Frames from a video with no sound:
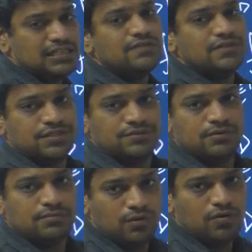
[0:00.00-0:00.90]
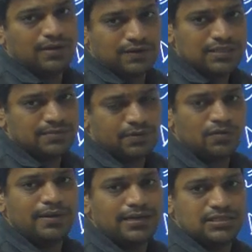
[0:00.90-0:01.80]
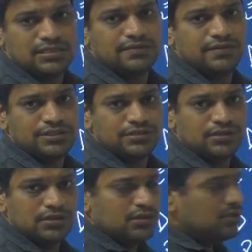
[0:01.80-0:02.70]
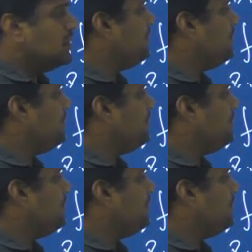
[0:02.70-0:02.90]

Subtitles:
equation. What is the power balance equation? So